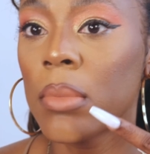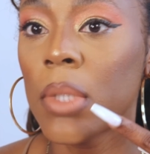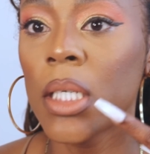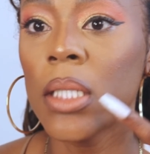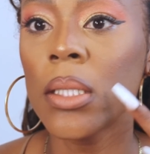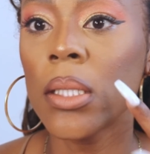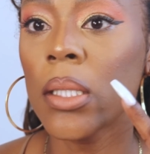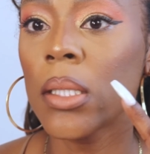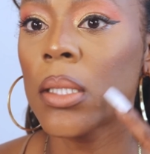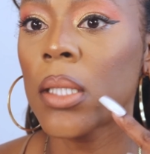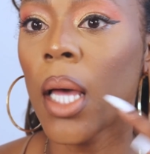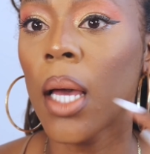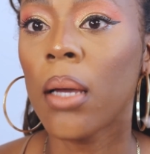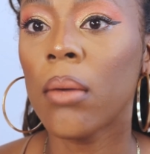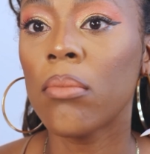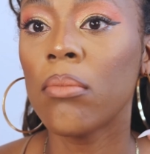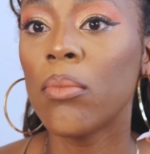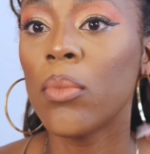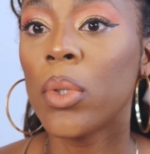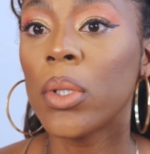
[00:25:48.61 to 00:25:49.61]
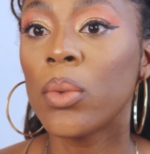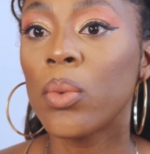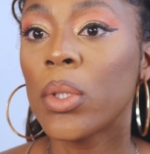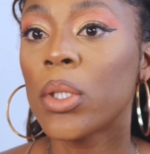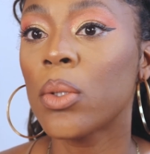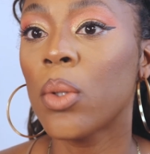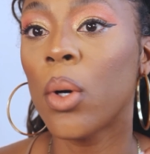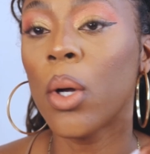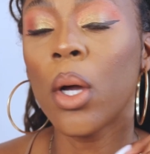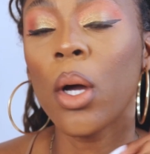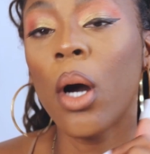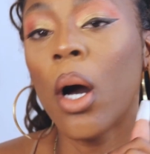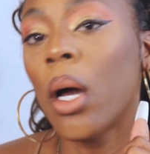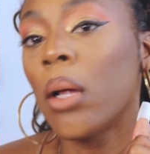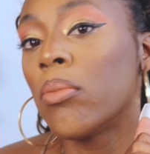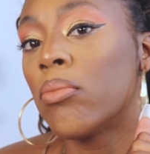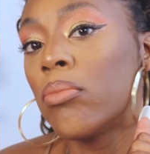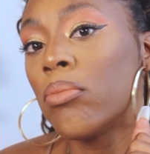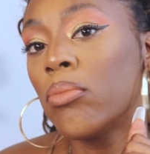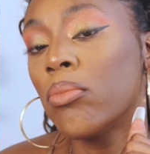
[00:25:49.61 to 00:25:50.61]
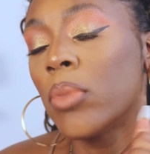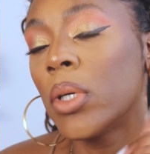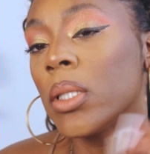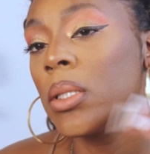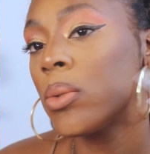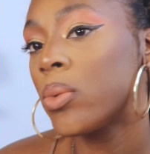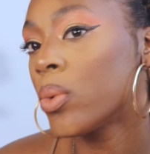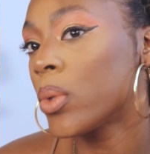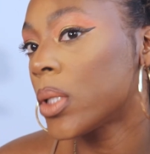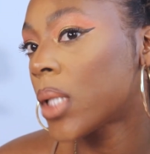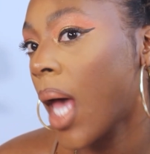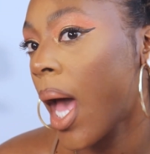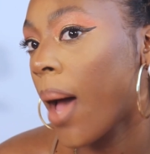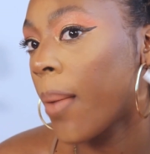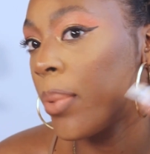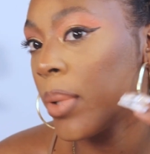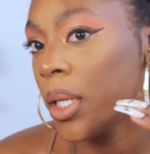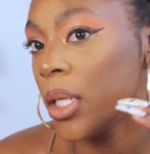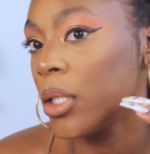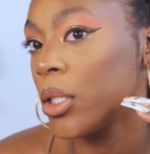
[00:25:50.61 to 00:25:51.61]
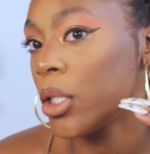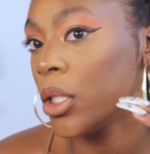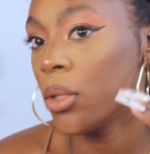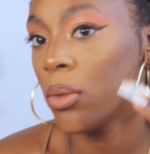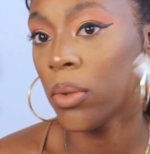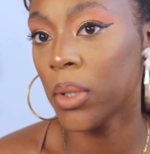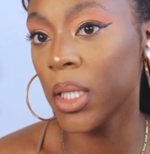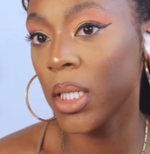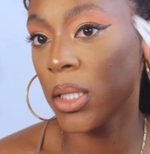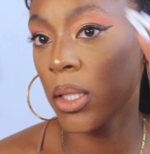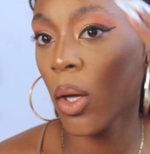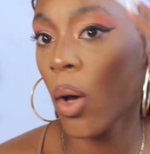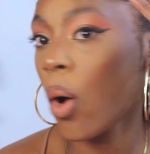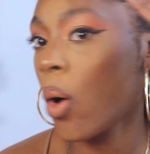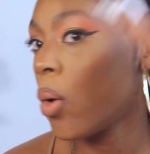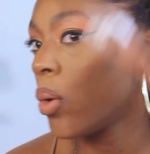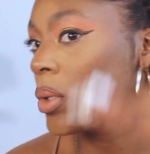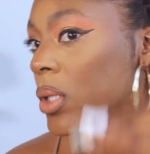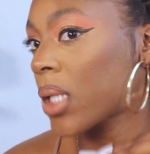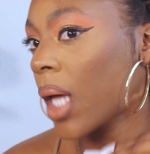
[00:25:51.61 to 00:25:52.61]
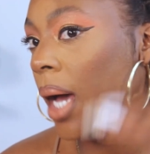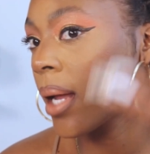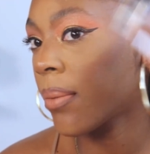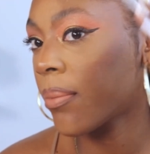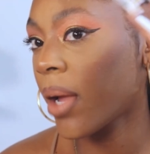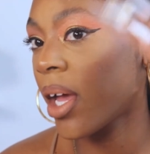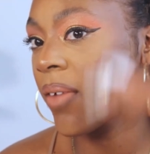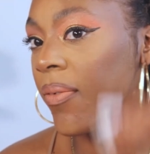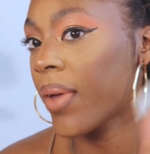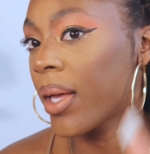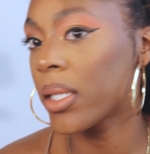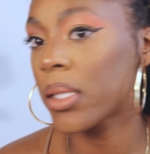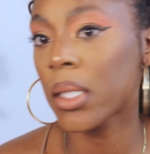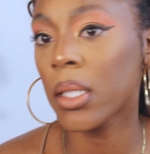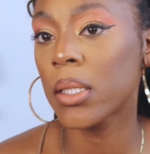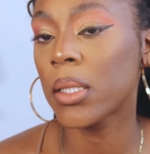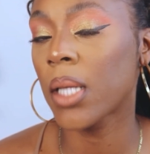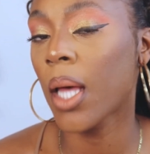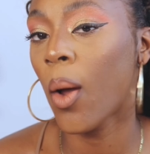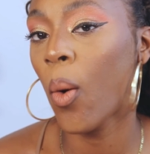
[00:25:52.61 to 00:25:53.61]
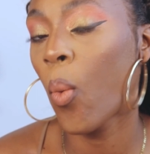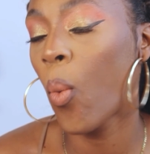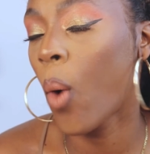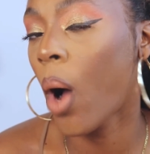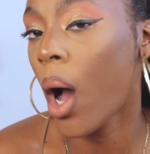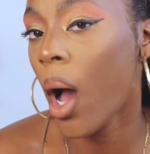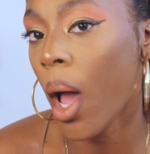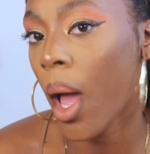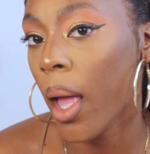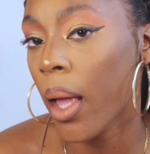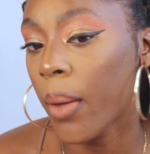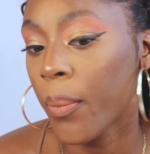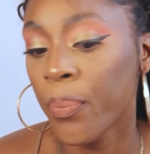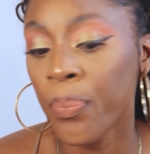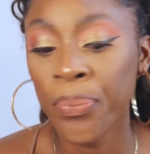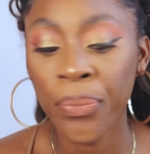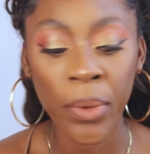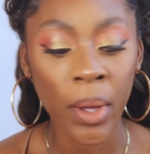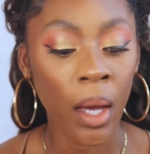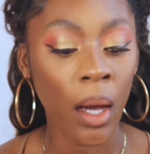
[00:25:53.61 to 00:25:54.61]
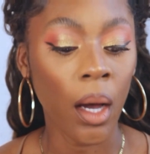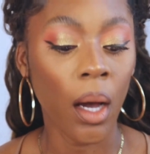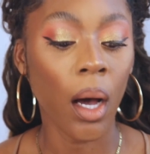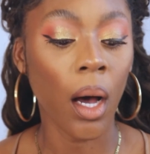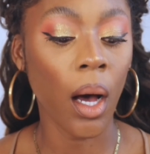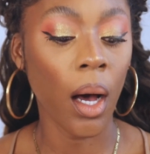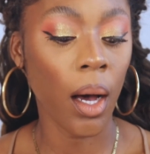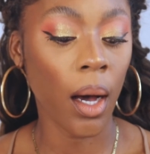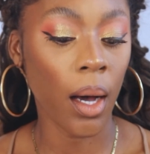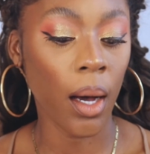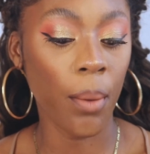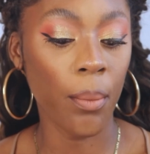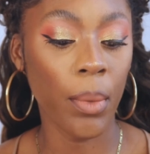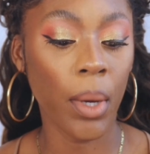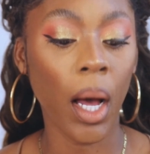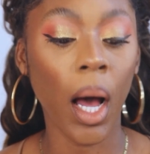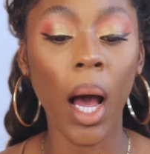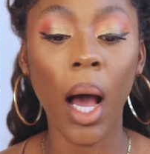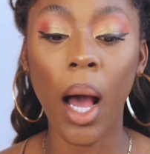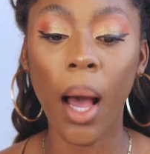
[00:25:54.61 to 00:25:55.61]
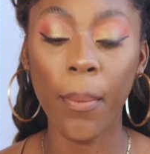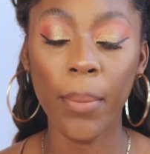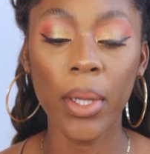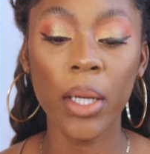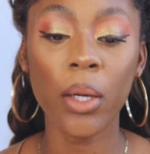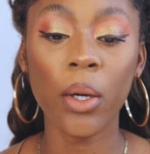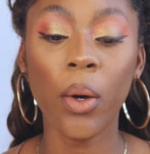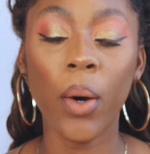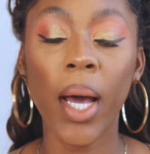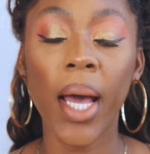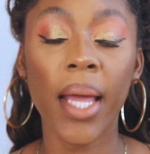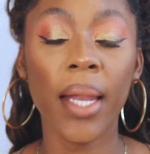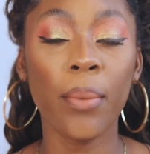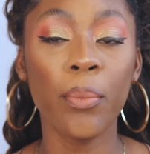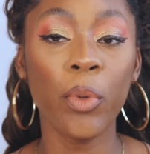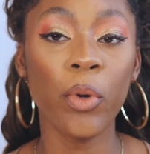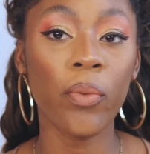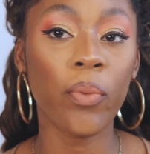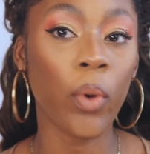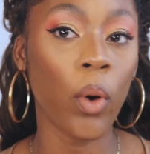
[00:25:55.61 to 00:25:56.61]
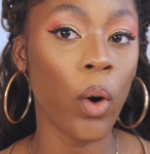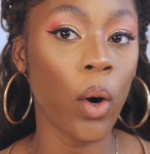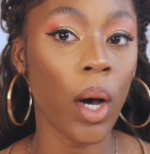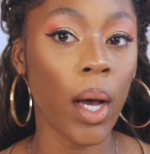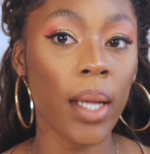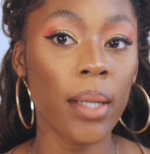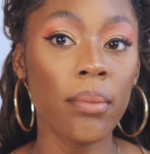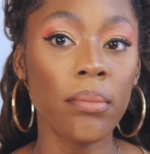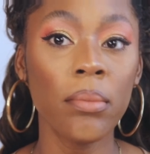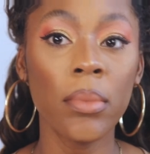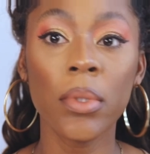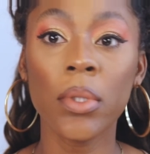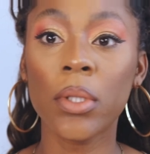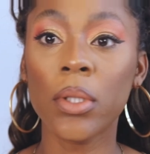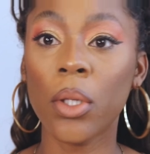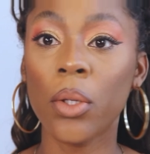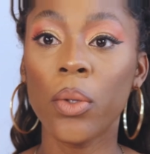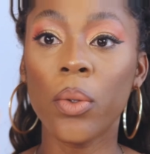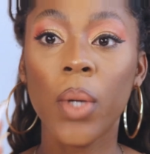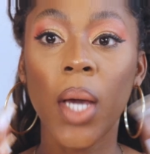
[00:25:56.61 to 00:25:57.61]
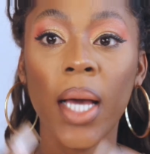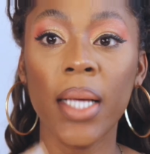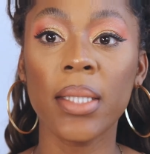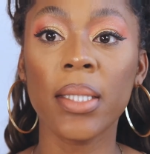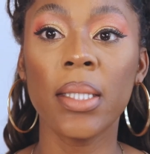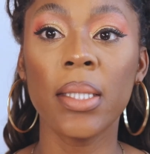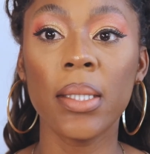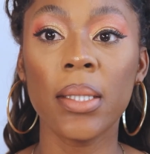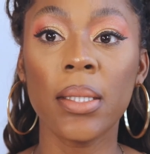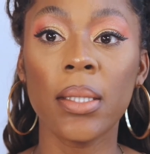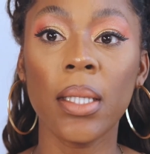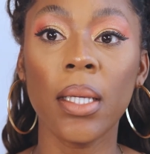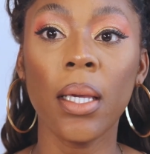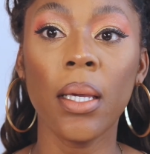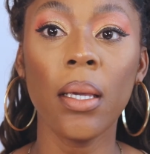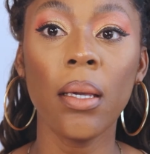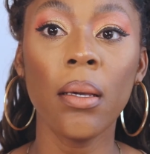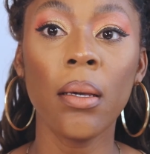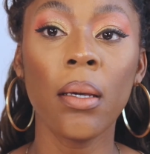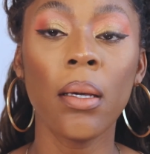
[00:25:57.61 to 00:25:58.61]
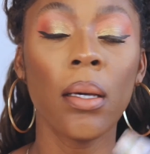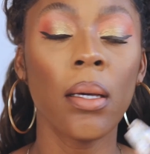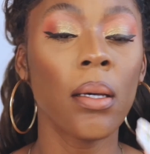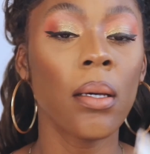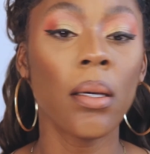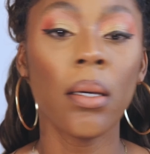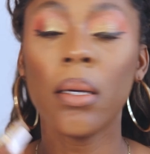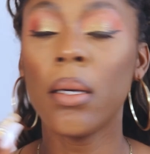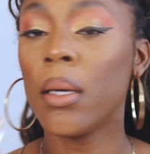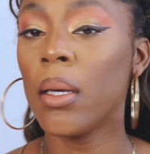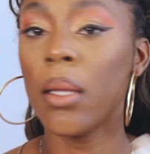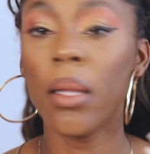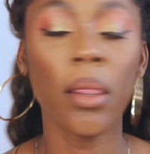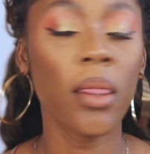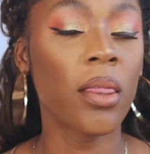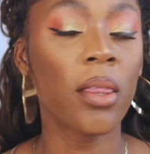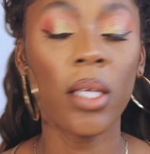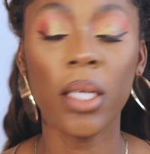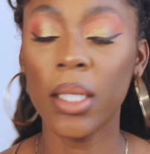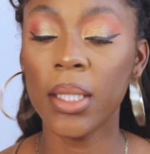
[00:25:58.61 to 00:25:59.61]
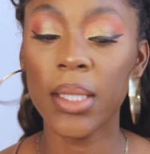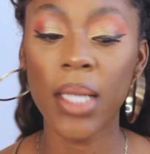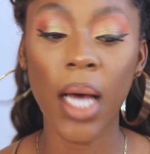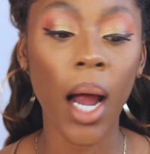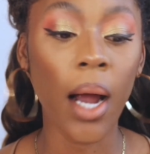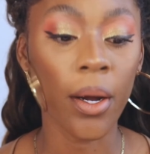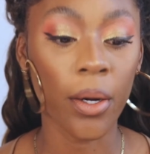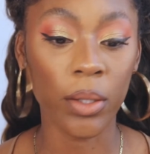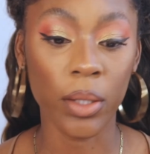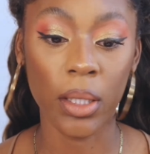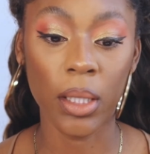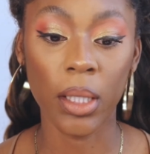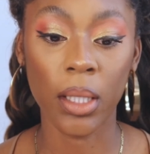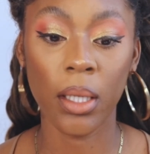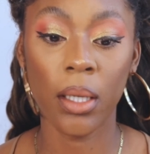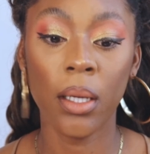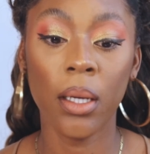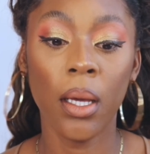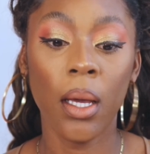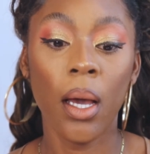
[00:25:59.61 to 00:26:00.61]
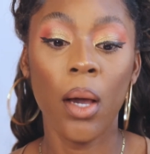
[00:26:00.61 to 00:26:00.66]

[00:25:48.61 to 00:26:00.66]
this looks like what, what's going on, what's what's happening to you. This whole side of my face looks like why. Um, I'm gonna go ahead and move on so you guys can see the entire look.